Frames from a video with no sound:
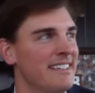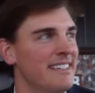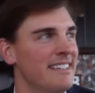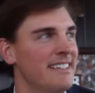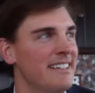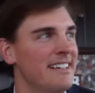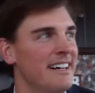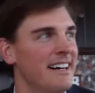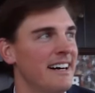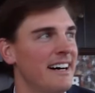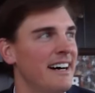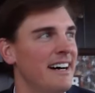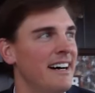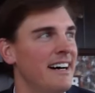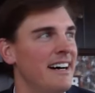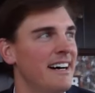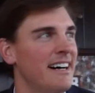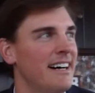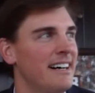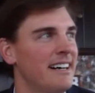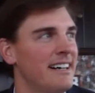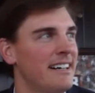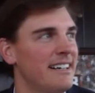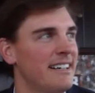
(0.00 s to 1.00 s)
Oh, uh,
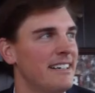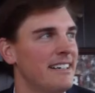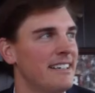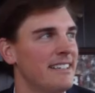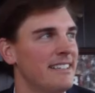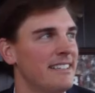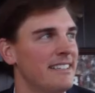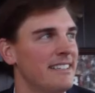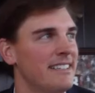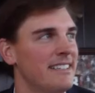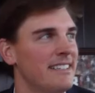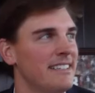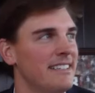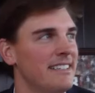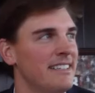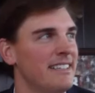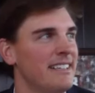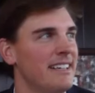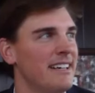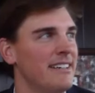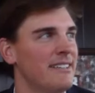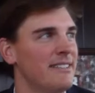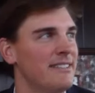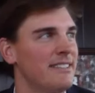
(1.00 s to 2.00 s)
you
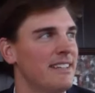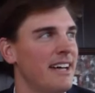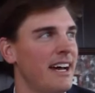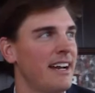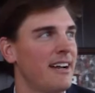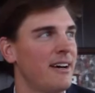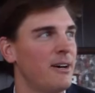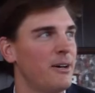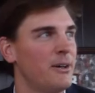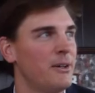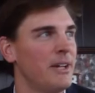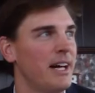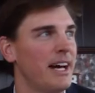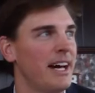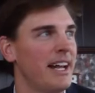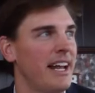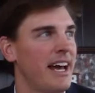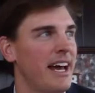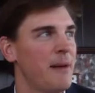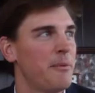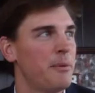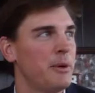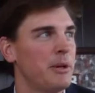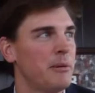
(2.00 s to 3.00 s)
know, not a whole lot
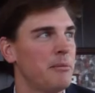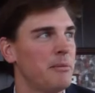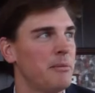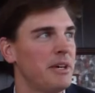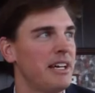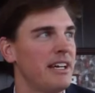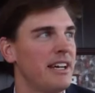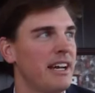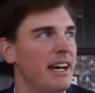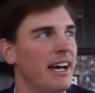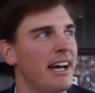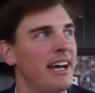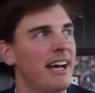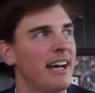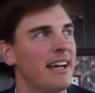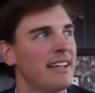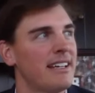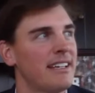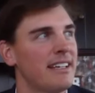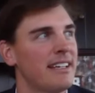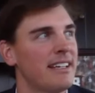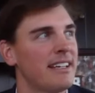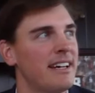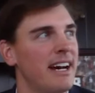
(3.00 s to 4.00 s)
happened to me. I, I
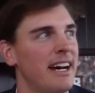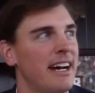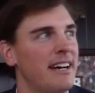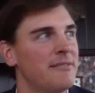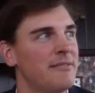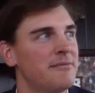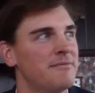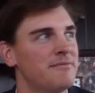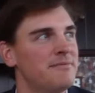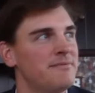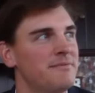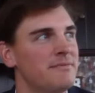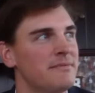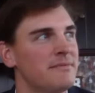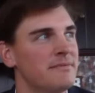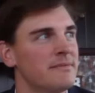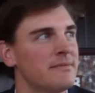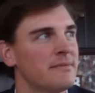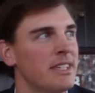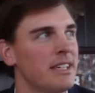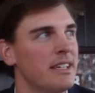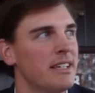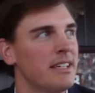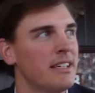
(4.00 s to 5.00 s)
you know, I'm
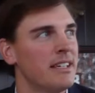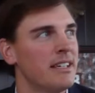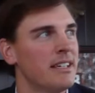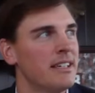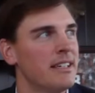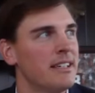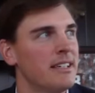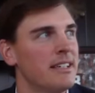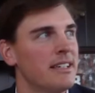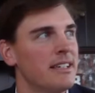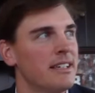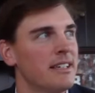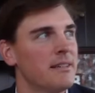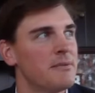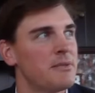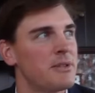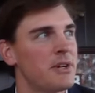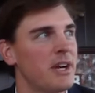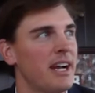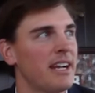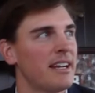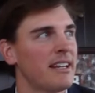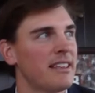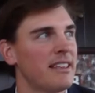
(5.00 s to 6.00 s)

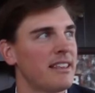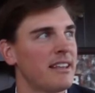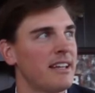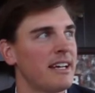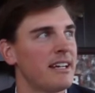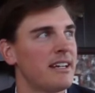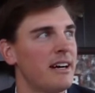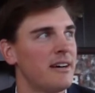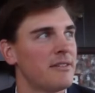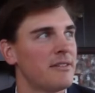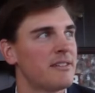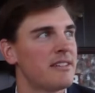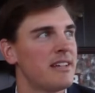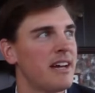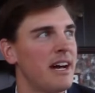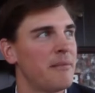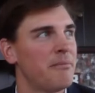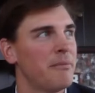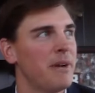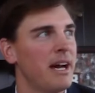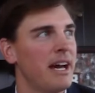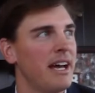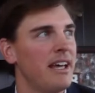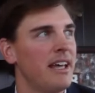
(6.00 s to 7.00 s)
trying to think off the top of
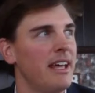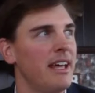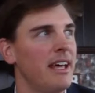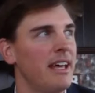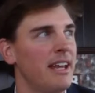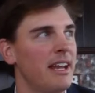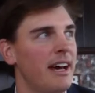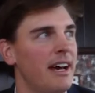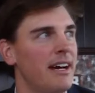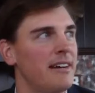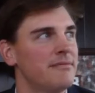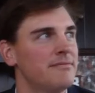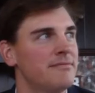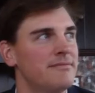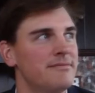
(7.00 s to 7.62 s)
my head. I